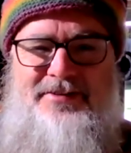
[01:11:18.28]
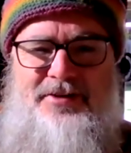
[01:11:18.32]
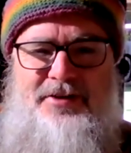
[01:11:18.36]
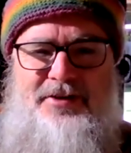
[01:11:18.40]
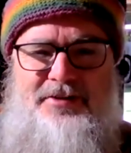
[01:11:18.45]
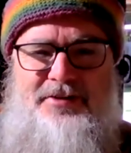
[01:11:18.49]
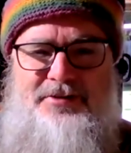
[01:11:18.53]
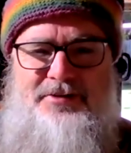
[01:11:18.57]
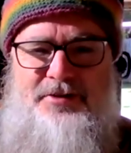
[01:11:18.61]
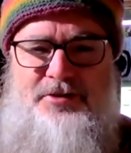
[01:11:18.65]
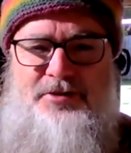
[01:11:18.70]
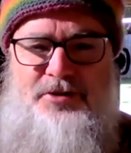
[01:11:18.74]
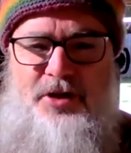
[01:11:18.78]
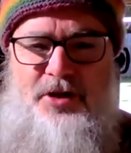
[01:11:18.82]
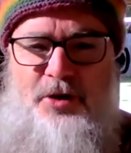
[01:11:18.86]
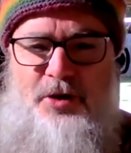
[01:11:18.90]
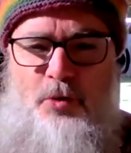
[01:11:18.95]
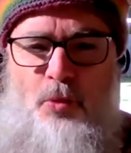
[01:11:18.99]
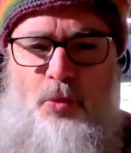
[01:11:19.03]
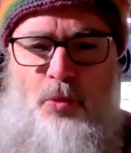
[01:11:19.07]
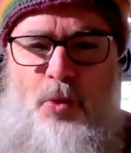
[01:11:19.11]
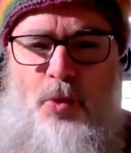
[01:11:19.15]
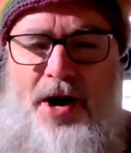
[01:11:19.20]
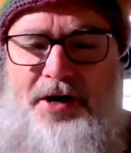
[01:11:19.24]
It's like there's
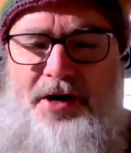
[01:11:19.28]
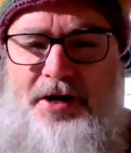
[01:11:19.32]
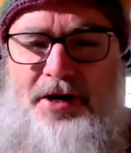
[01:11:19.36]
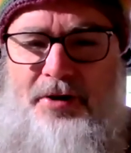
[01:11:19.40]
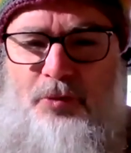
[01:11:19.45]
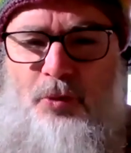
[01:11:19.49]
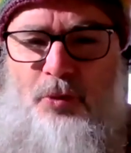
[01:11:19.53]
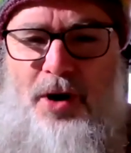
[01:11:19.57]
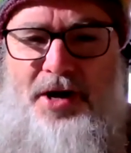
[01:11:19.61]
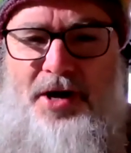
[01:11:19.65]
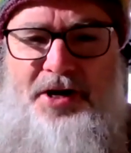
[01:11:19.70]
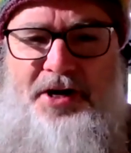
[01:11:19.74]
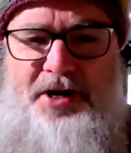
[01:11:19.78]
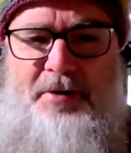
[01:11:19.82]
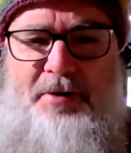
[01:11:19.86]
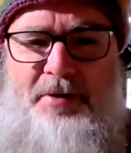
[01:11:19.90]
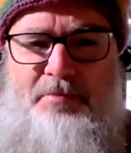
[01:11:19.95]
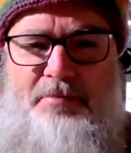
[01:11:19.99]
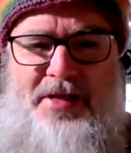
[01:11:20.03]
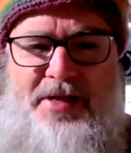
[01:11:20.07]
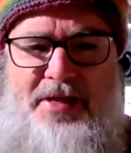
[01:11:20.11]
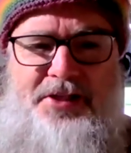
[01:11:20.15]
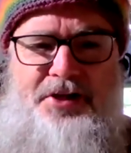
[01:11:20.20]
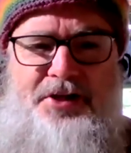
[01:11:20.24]
like one, one in
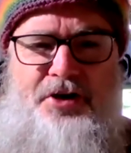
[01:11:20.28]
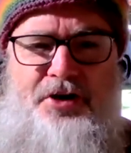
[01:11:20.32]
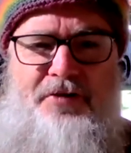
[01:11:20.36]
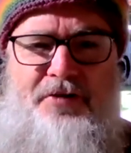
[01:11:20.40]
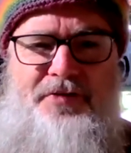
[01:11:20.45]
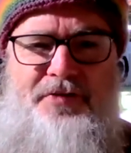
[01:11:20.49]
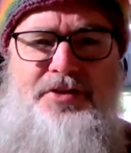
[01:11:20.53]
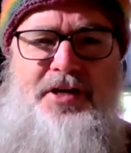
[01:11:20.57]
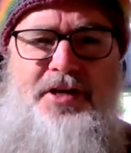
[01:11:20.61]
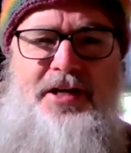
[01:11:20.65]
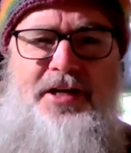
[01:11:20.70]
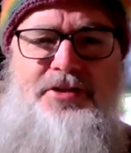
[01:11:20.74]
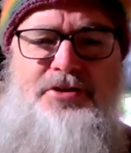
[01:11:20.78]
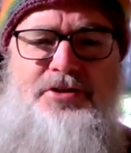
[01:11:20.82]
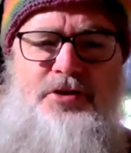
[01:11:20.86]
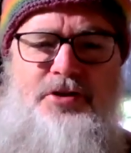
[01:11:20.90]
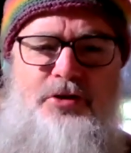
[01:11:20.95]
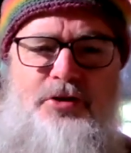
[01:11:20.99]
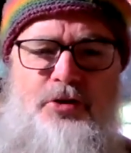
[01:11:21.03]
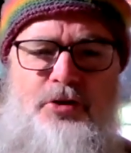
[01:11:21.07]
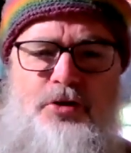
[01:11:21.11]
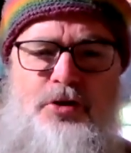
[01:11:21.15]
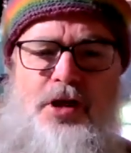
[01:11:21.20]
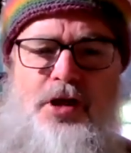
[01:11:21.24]
a million of us gets
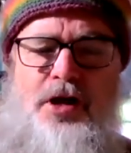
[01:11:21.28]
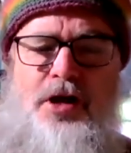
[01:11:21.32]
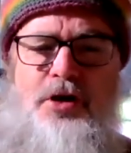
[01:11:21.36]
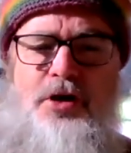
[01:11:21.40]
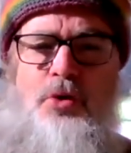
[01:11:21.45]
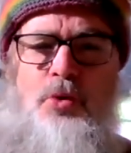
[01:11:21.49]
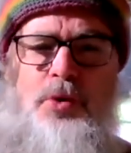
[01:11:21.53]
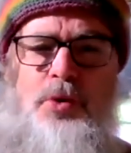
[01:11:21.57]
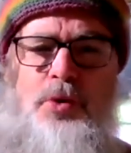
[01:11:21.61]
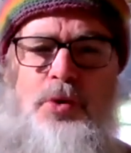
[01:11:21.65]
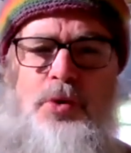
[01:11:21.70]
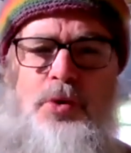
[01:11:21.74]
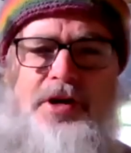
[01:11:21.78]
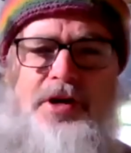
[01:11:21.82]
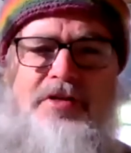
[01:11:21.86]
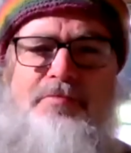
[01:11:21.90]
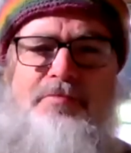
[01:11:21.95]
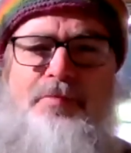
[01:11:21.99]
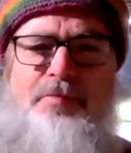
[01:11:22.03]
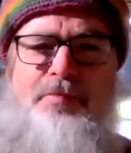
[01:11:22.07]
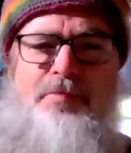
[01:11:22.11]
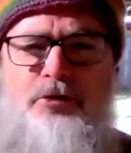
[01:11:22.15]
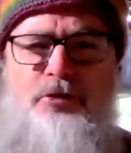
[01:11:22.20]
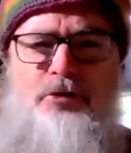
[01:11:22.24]
to look like Gwyneth
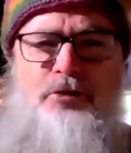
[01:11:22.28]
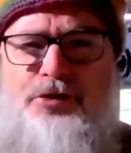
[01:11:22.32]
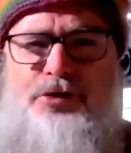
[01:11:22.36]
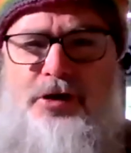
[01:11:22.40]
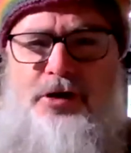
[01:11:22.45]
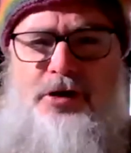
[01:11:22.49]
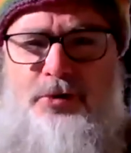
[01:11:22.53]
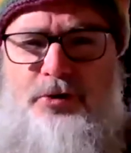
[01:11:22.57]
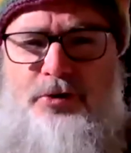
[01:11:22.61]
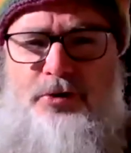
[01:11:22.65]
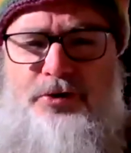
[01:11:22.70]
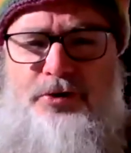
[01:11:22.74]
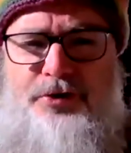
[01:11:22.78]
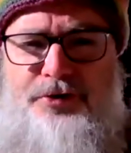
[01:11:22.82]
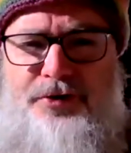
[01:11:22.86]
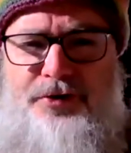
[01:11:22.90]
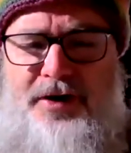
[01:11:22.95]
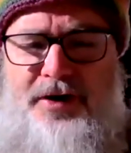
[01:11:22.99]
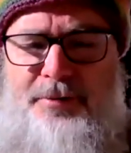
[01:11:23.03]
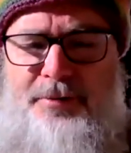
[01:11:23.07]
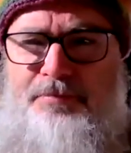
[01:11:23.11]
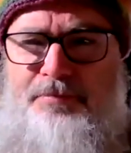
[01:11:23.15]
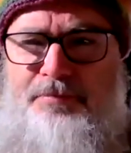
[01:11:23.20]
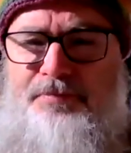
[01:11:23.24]
Paltrow or
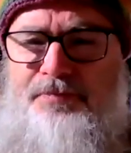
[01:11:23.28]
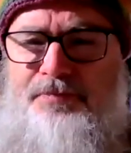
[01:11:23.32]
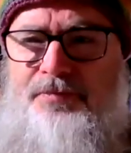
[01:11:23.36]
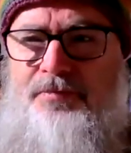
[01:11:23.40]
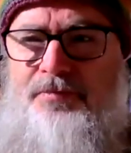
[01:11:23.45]
um,